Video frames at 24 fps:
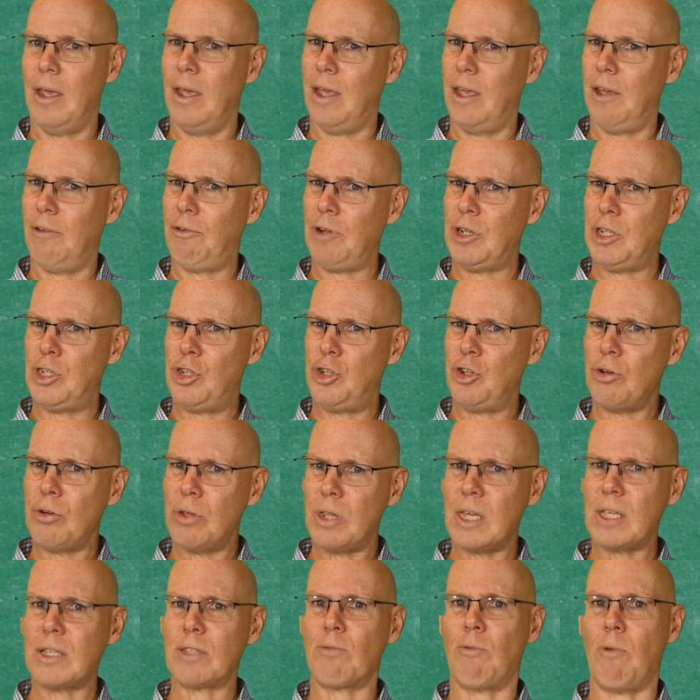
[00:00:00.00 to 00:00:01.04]
If we do
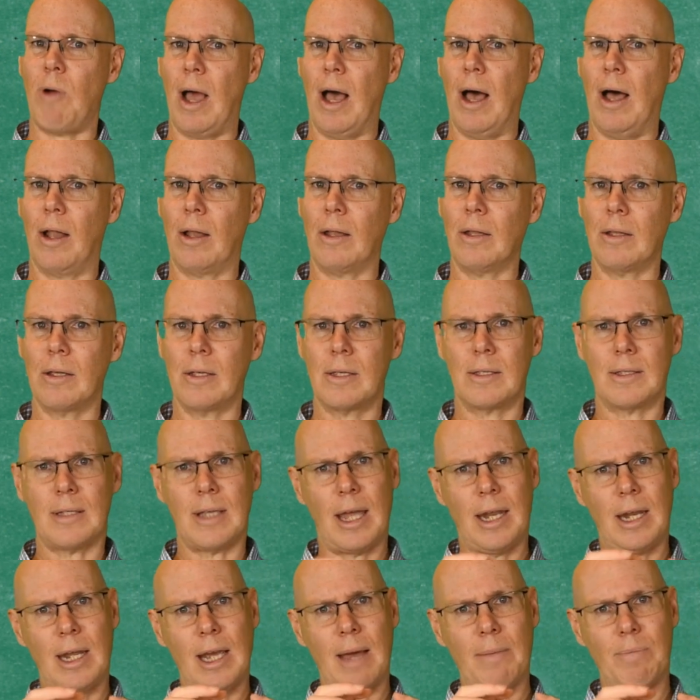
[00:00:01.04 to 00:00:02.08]
this well,
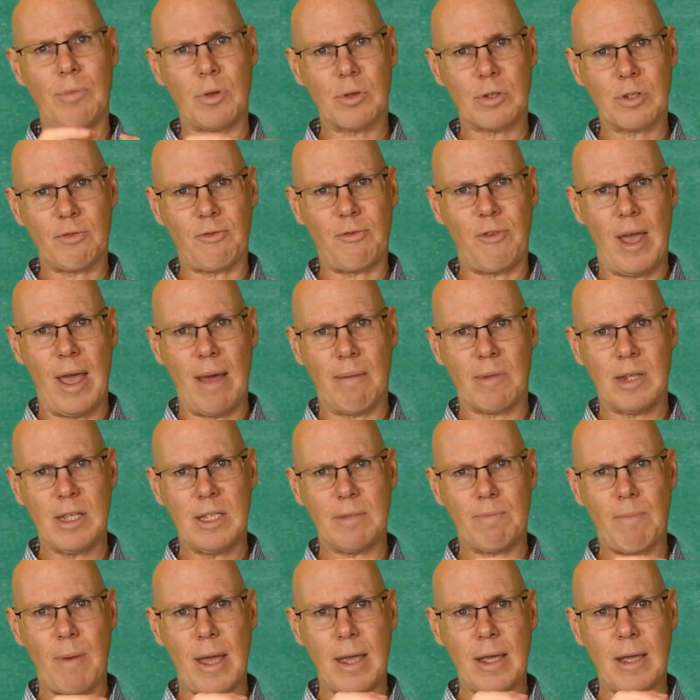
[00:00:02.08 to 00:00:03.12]
setting up those
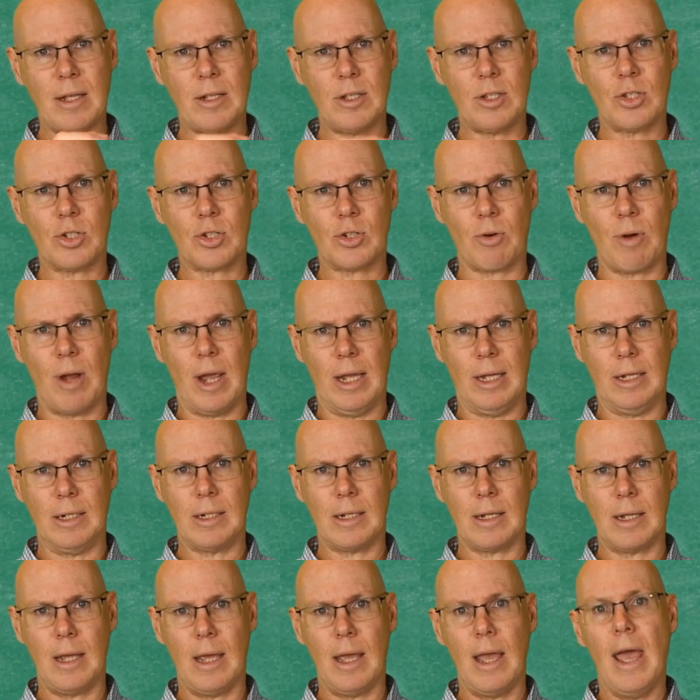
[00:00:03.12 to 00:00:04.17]
families by
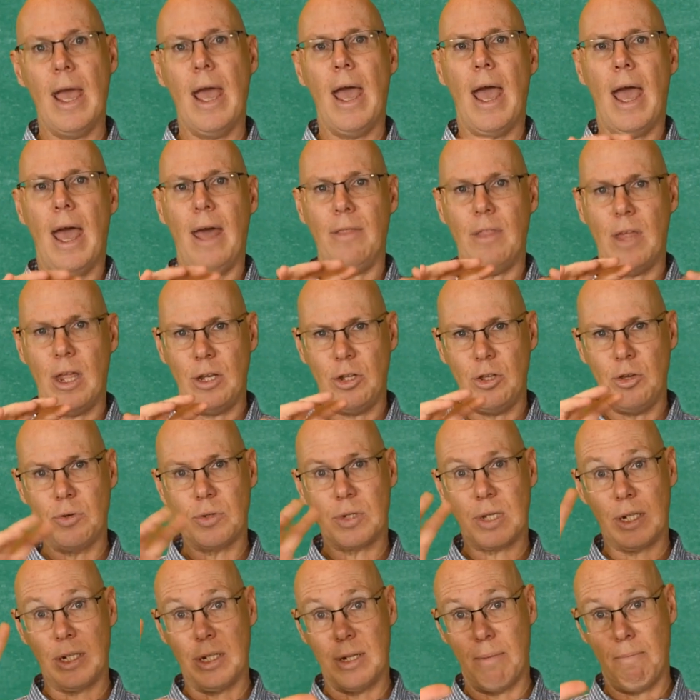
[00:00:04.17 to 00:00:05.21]
constraint, and then
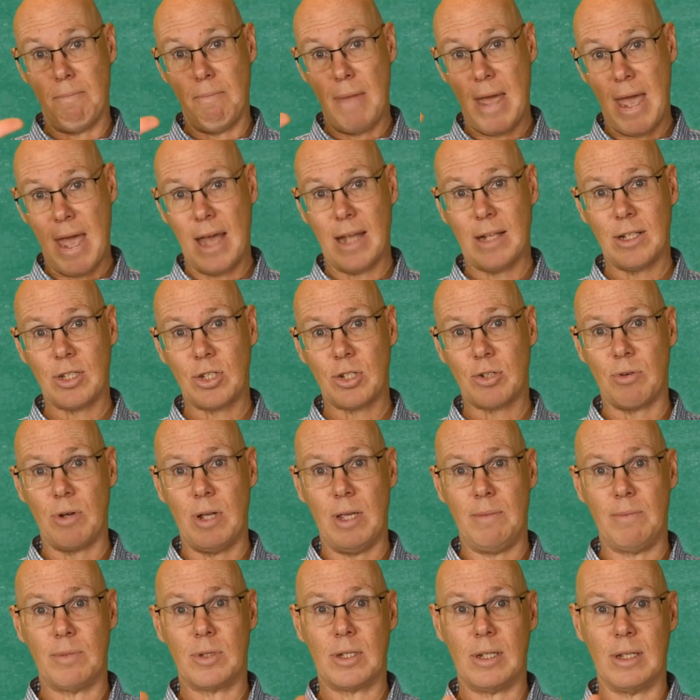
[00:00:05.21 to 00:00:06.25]
using demand
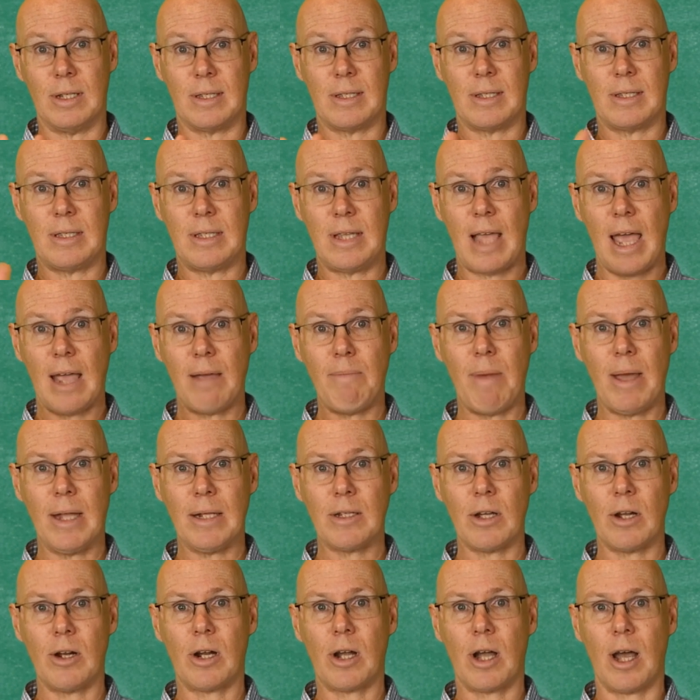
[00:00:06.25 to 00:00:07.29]
streams to
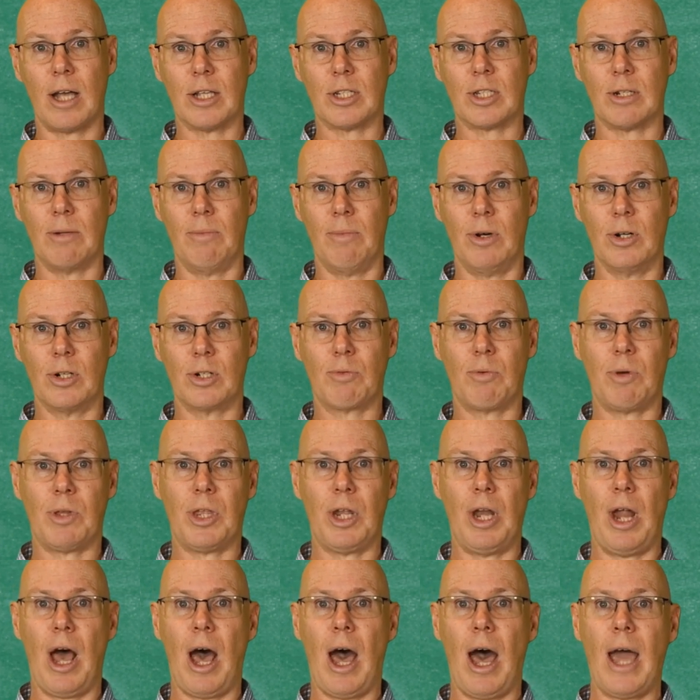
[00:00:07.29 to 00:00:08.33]
segment our customers with
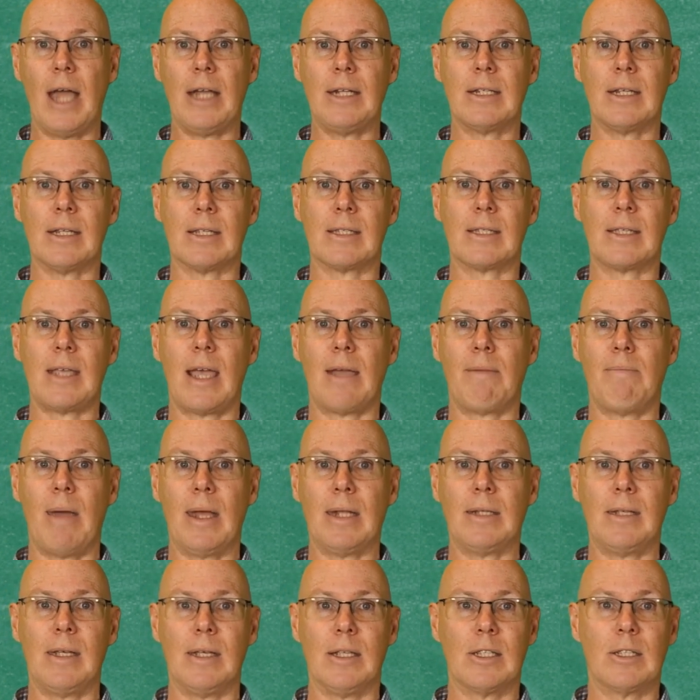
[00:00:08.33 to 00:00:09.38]
an eye to
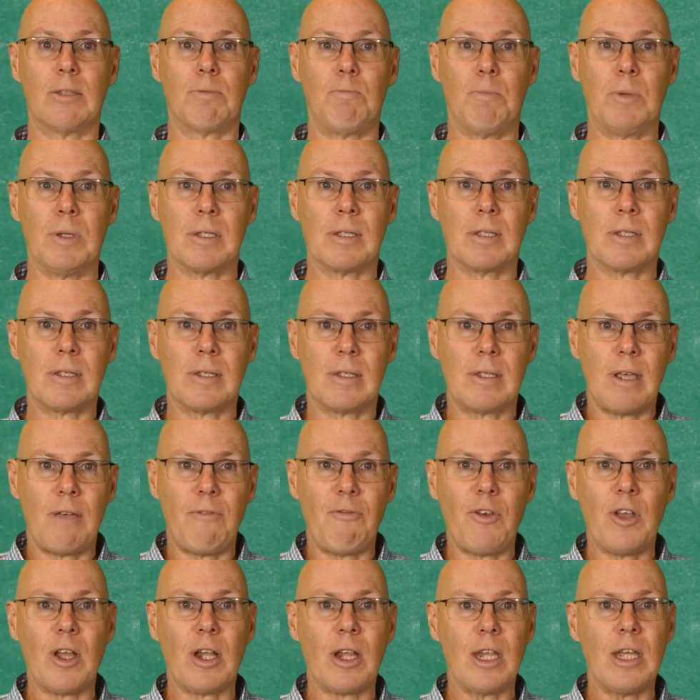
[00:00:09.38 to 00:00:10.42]
segmenting
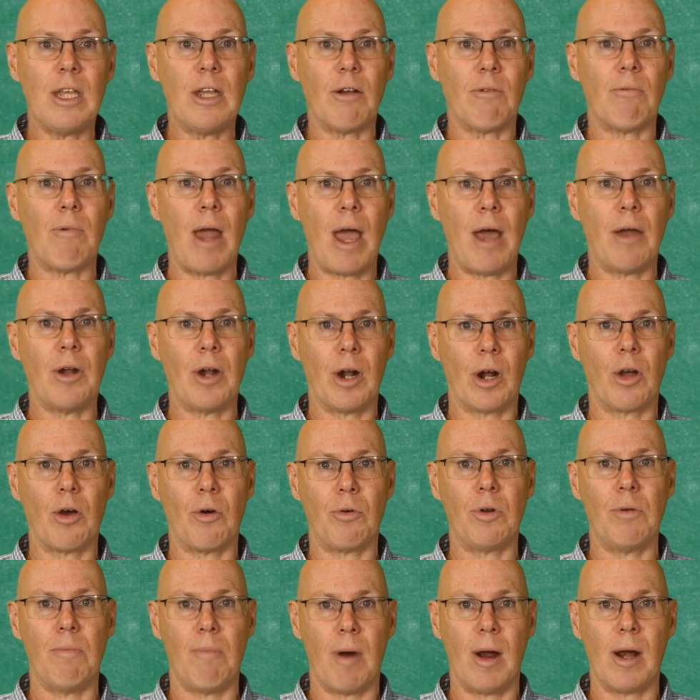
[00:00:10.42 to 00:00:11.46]
specifically around our
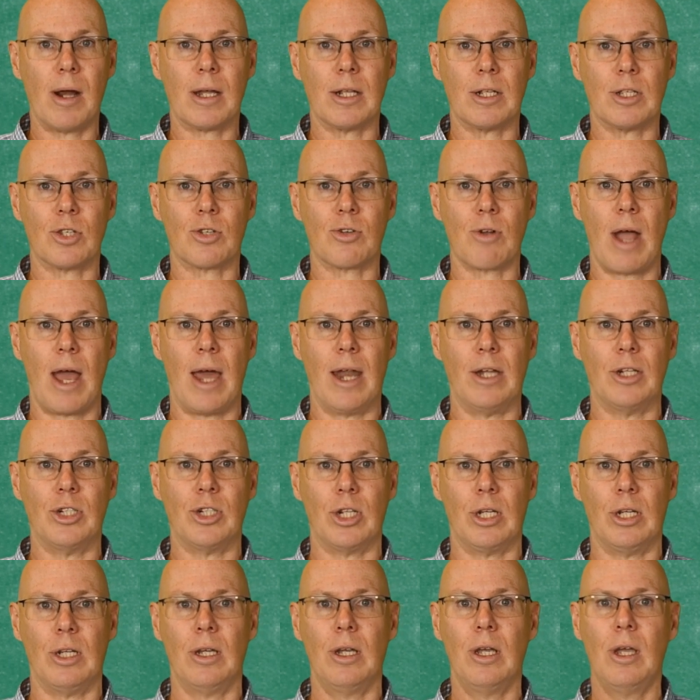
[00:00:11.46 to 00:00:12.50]
go-to-market
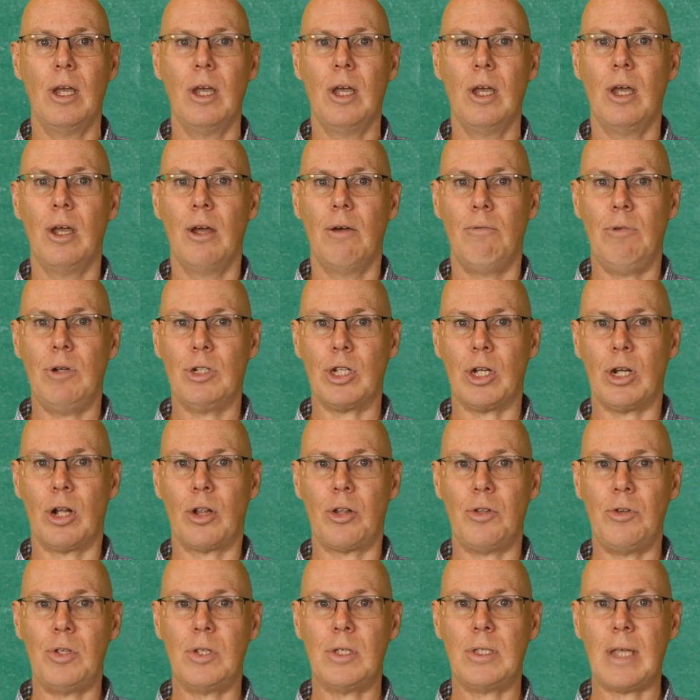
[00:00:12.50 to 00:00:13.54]
strategy, which
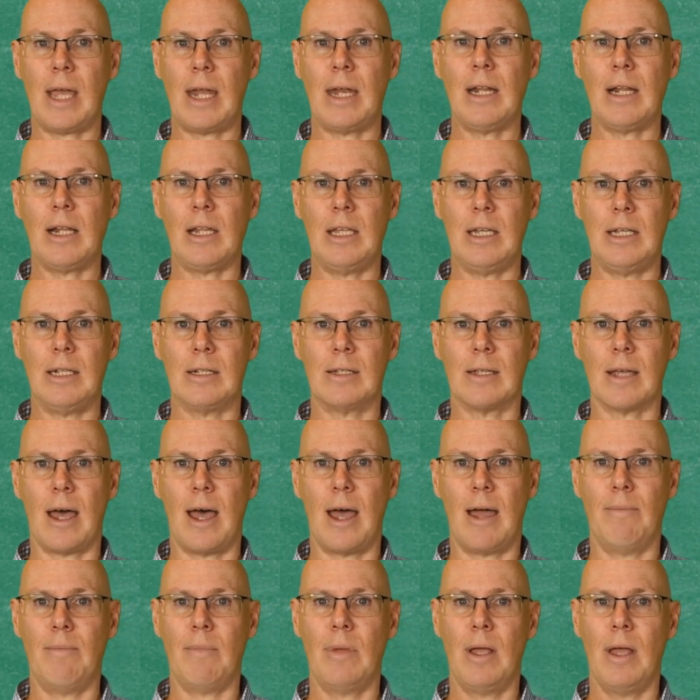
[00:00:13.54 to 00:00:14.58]
includes setting lead
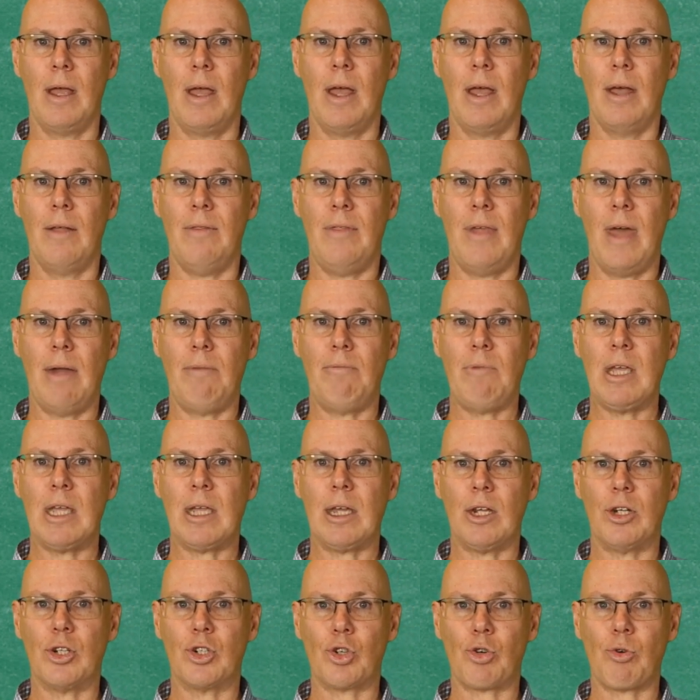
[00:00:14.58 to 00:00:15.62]
time, then we
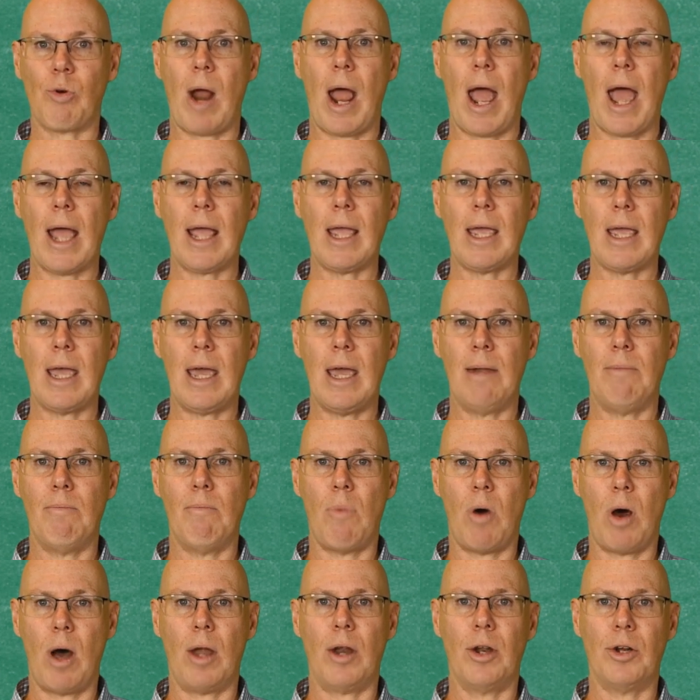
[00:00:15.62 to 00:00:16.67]
can track and
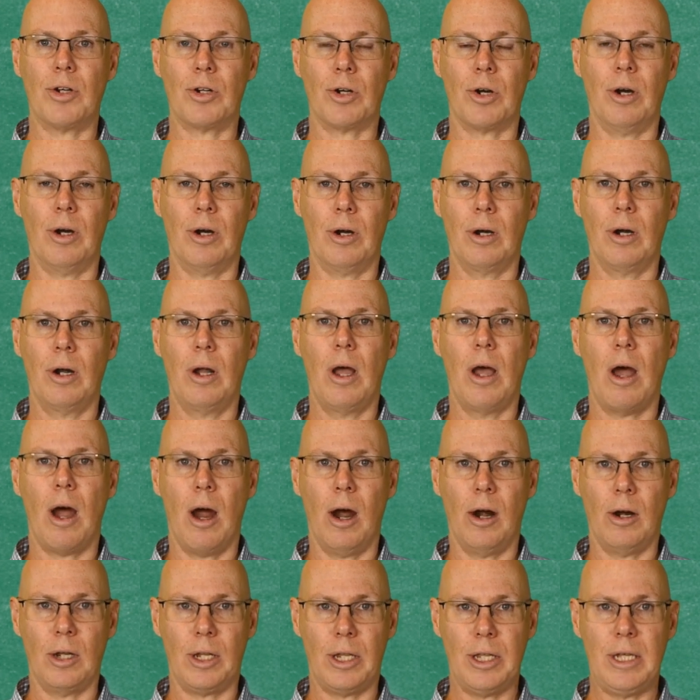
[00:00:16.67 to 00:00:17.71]
monitor
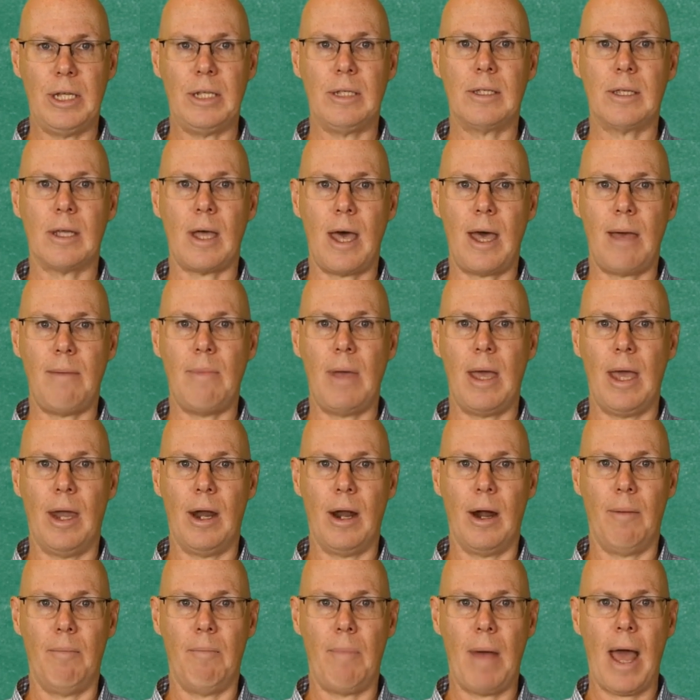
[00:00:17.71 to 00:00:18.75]
our lead time and
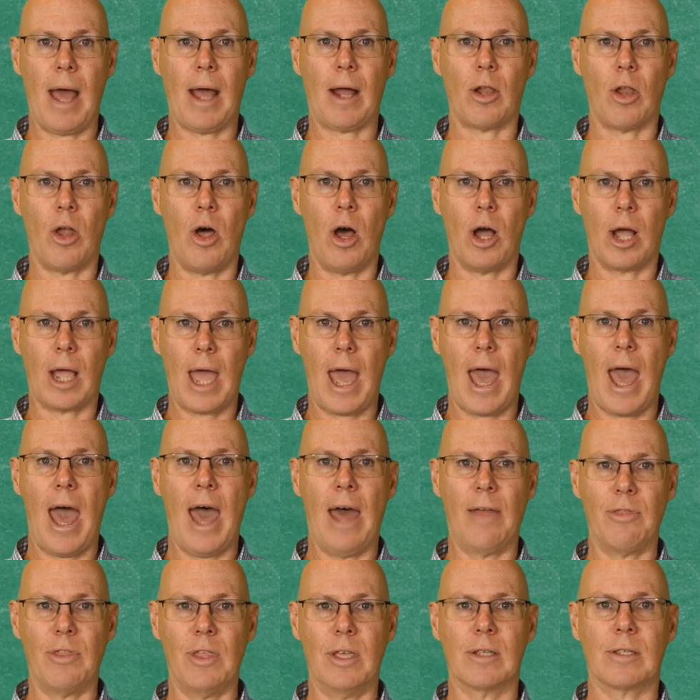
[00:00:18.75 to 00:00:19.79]
our backlog
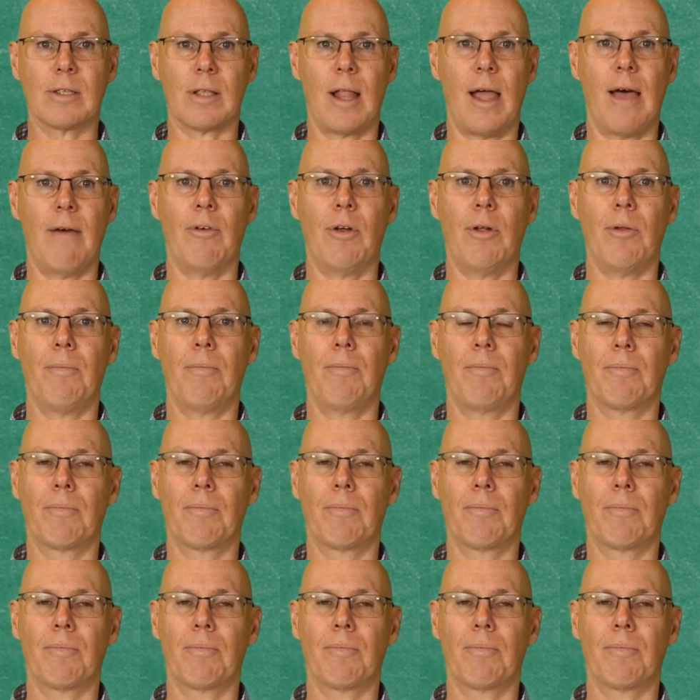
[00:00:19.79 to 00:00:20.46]
at this level.